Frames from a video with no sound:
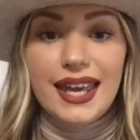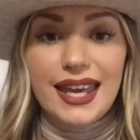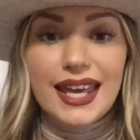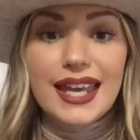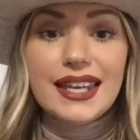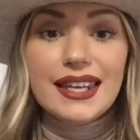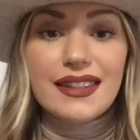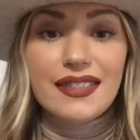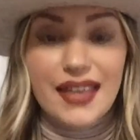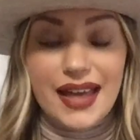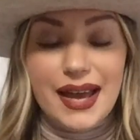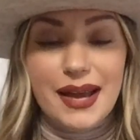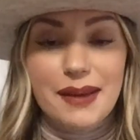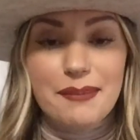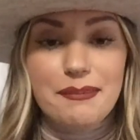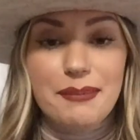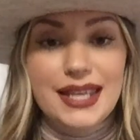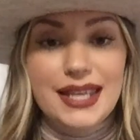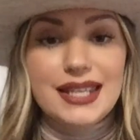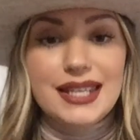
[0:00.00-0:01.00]
In
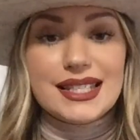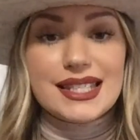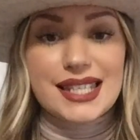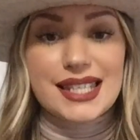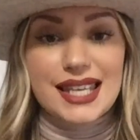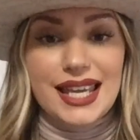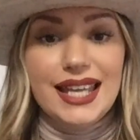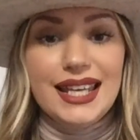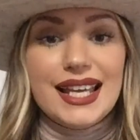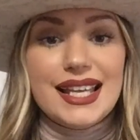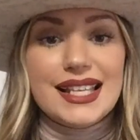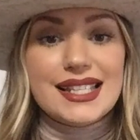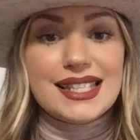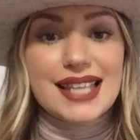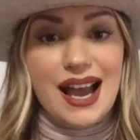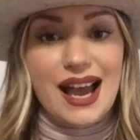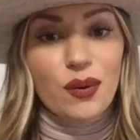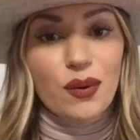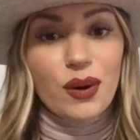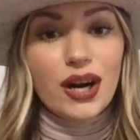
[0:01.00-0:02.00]
that maintenance kit is
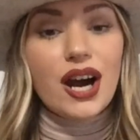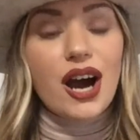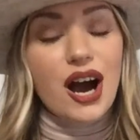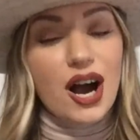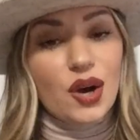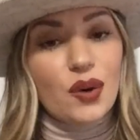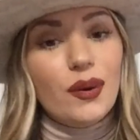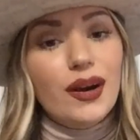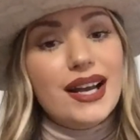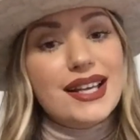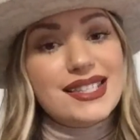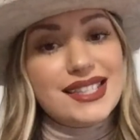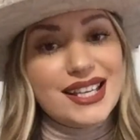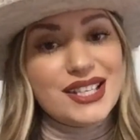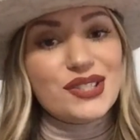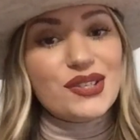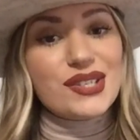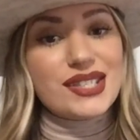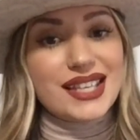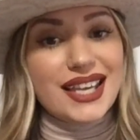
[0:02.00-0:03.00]
our AQUA
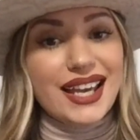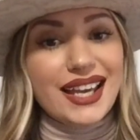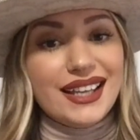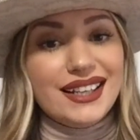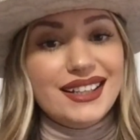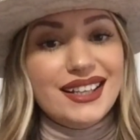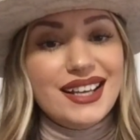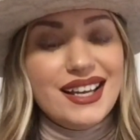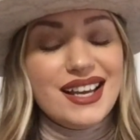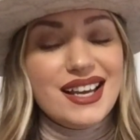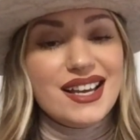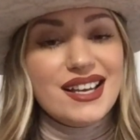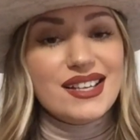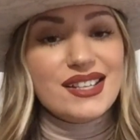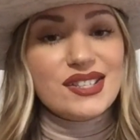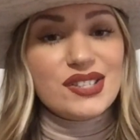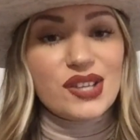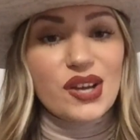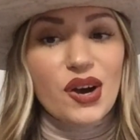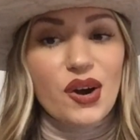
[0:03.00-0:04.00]
Essentials Kit.
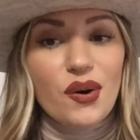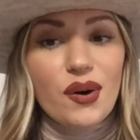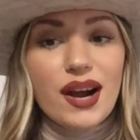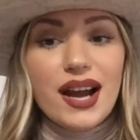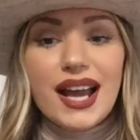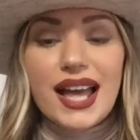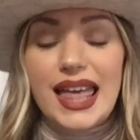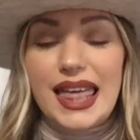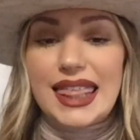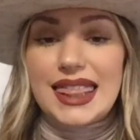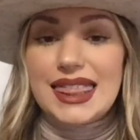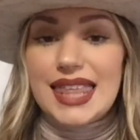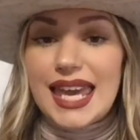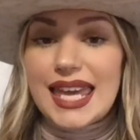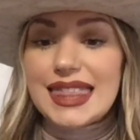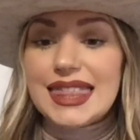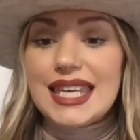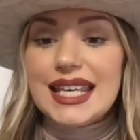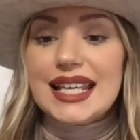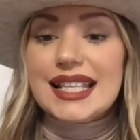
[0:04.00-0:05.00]
So
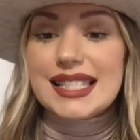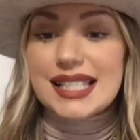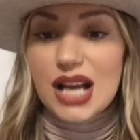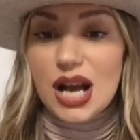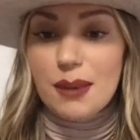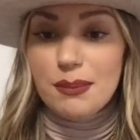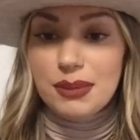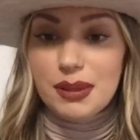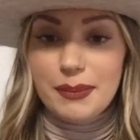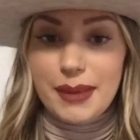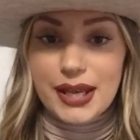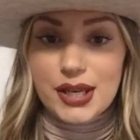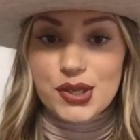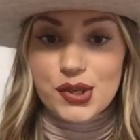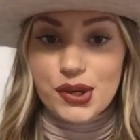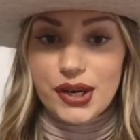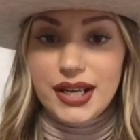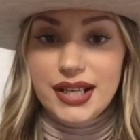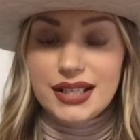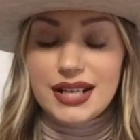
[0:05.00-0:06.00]
they think it's
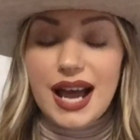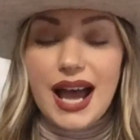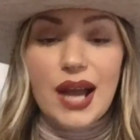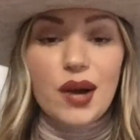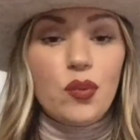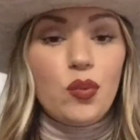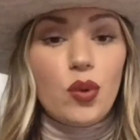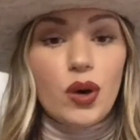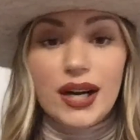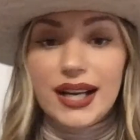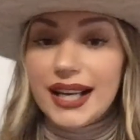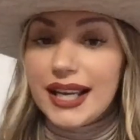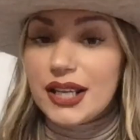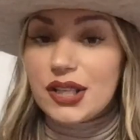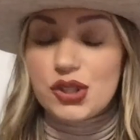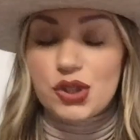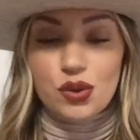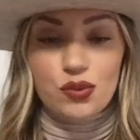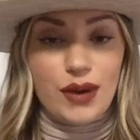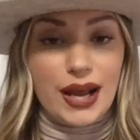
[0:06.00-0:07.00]
complimentary. I work
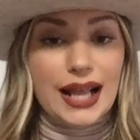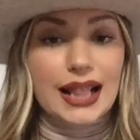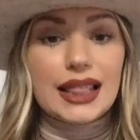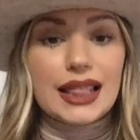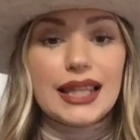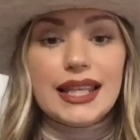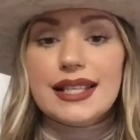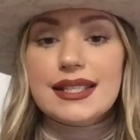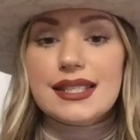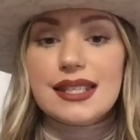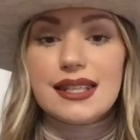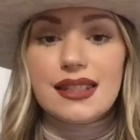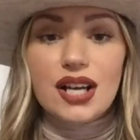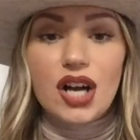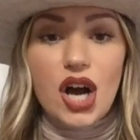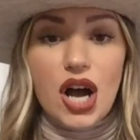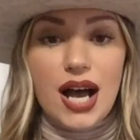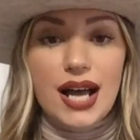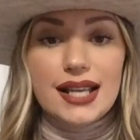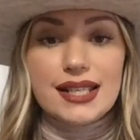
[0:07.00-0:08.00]
it directly into
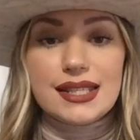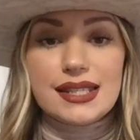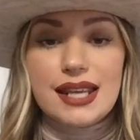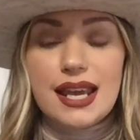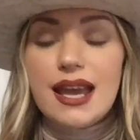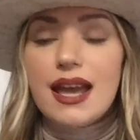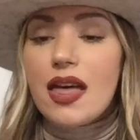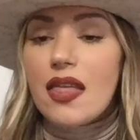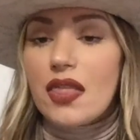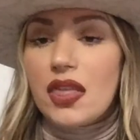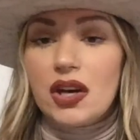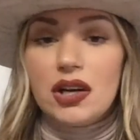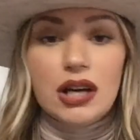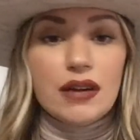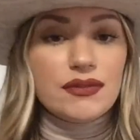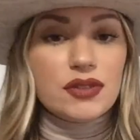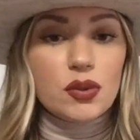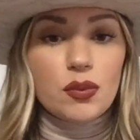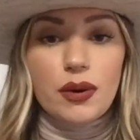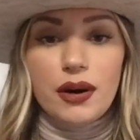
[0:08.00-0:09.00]
the cost. They don't
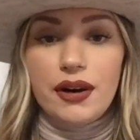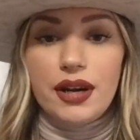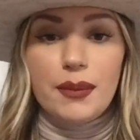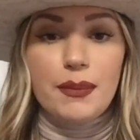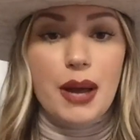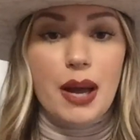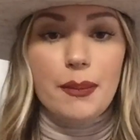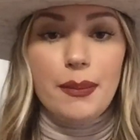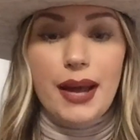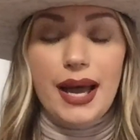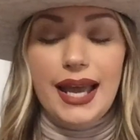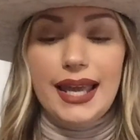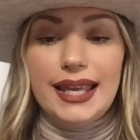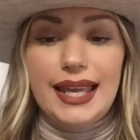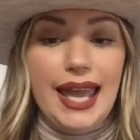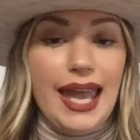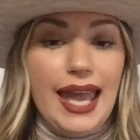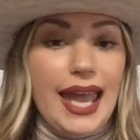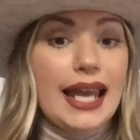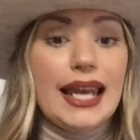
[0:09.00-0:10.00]
have to worry about
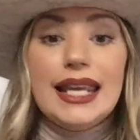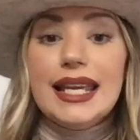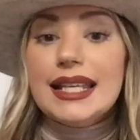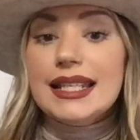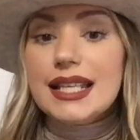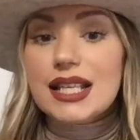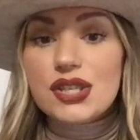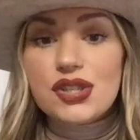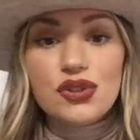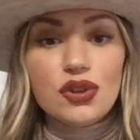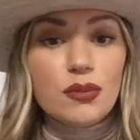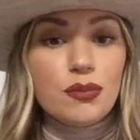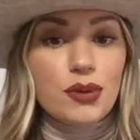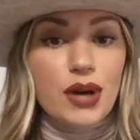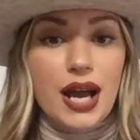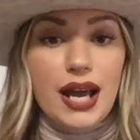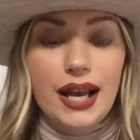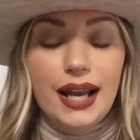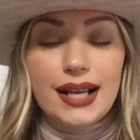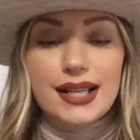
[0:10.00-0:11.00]
buying any additional
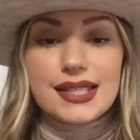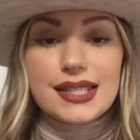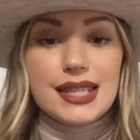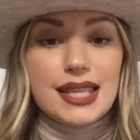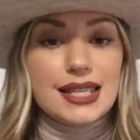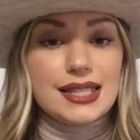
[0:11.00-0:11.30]
products.